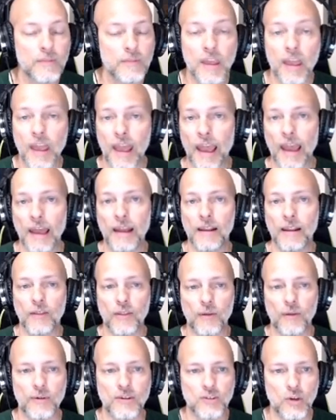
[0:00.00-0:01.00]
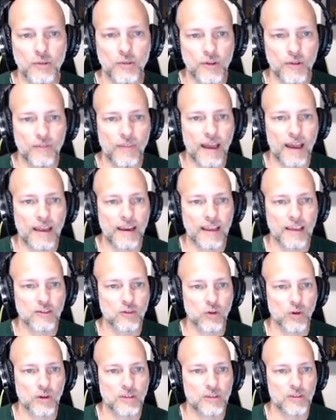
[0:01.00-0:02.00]
And the result of that is
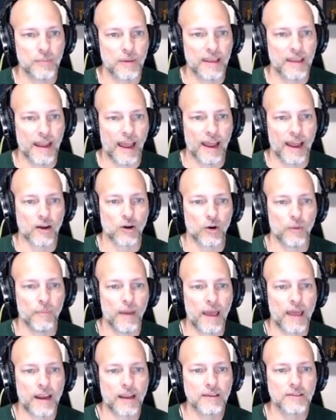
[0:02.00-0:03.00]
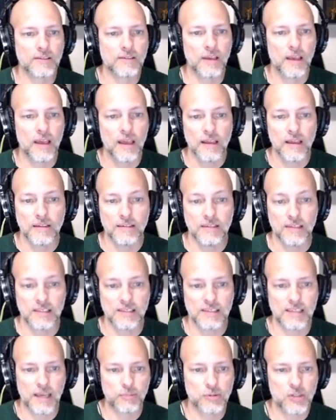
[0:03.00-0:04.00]
going to be an acrobatics,
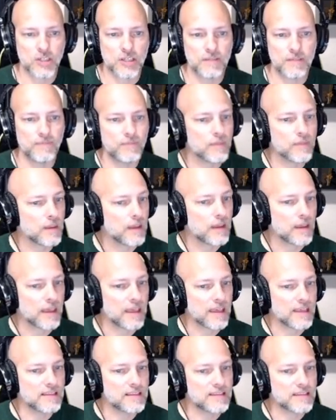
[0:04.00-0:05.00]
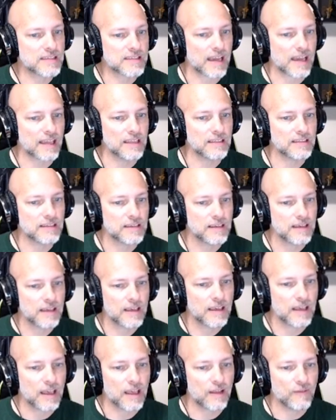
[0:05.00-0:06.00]
deception, insight,
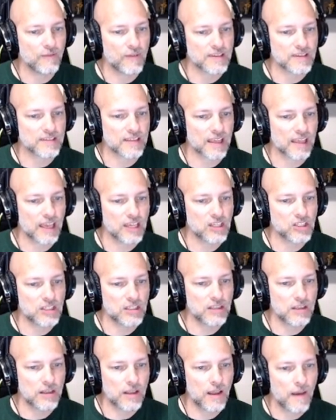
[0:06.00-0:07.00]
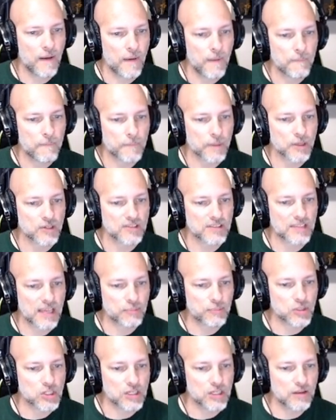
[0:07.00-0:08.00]
investigation,
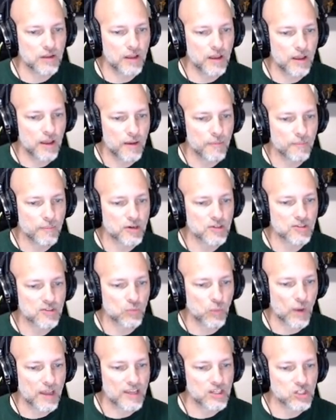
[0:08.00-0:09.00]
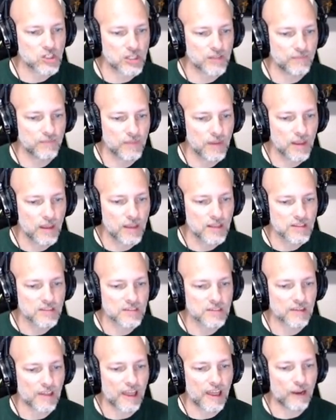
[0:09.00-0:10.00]
perception, persuasion,
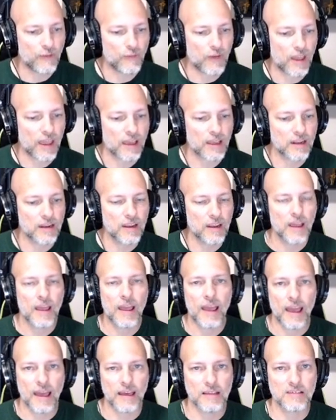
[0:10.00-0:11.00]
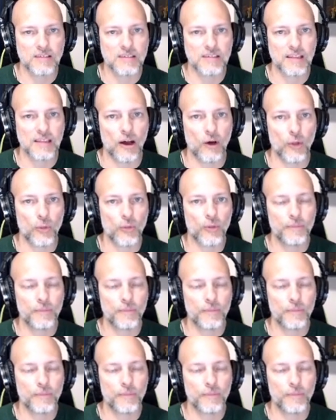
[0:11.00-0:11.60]
sleight of hand, and stealth.